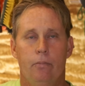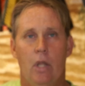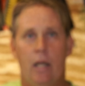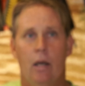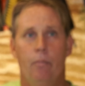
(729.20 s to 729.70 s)

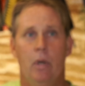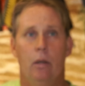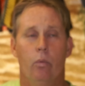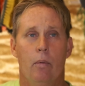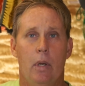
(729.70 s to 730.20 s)
They have
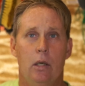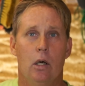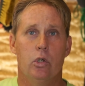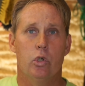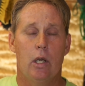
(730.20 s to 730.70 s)
remained
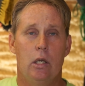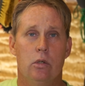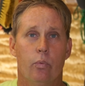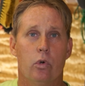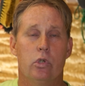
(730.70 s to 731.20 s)
unchanged
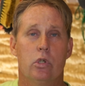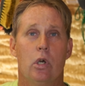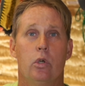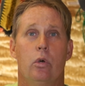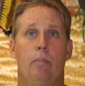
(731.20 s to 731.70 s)
for
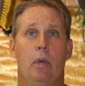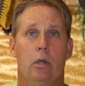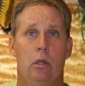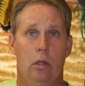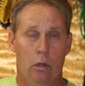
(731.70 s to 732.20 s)
600
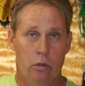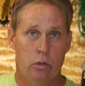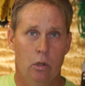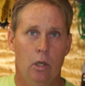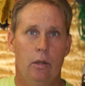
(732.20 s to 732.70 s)
million
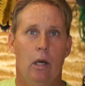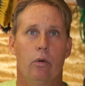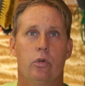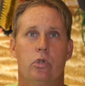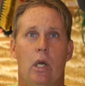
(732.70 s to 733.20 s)
years. They are
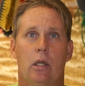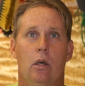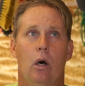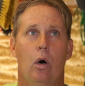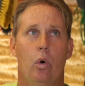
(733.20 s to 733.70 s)
the
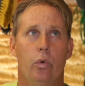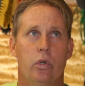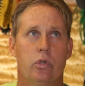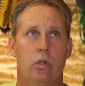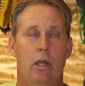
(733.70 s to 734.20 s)
second
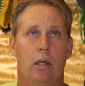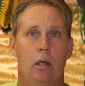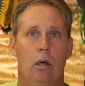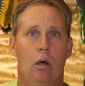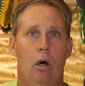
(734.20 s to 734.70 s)
oldest thing
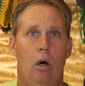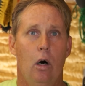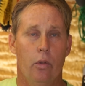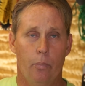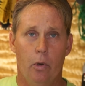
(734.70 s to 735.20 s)

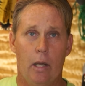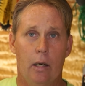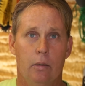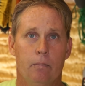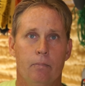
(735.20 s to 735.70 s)
on the planet.